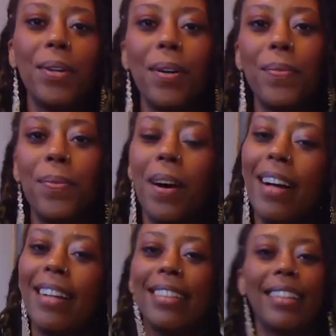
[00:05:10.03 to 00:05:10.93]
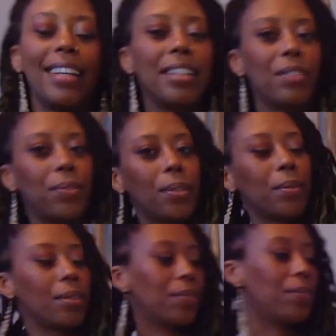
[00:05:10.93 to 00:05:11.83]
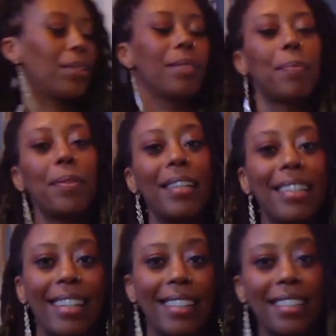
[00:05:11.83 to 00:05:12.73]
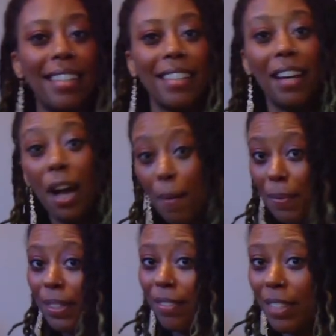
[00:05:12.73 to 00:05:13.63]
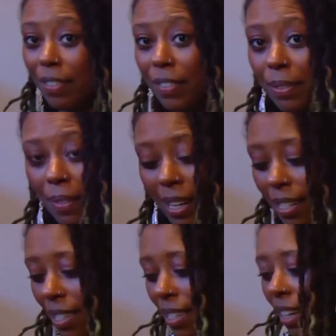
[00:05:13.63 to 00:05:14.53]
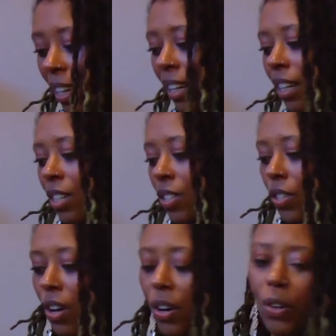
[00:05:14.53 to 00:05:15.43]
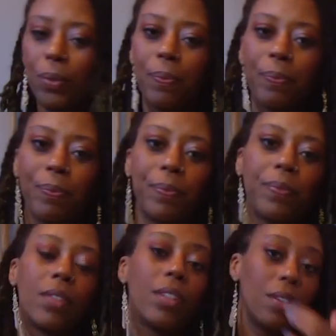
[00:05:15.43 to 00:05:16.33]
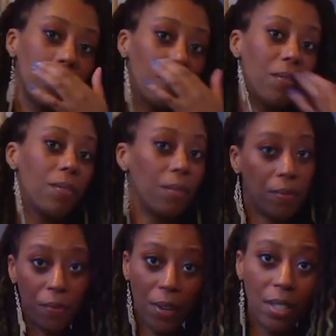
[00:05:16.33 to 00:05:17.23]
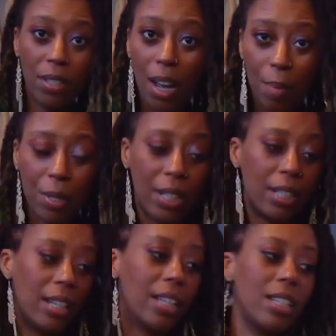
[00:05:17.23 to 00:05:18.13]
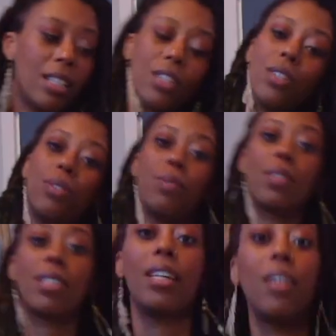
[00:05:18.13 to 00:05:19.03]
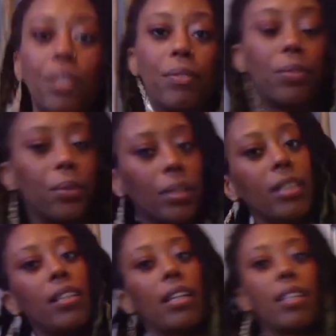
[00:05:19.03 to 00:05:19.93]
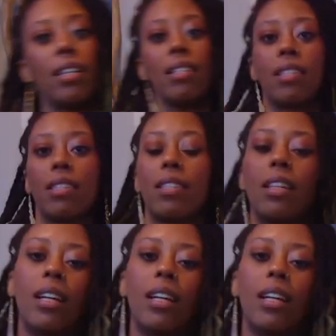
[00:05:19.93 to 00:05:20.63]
a wide-legged forward fold, but we can take this a couple of different ways. So, first option is to sit on the floor like this,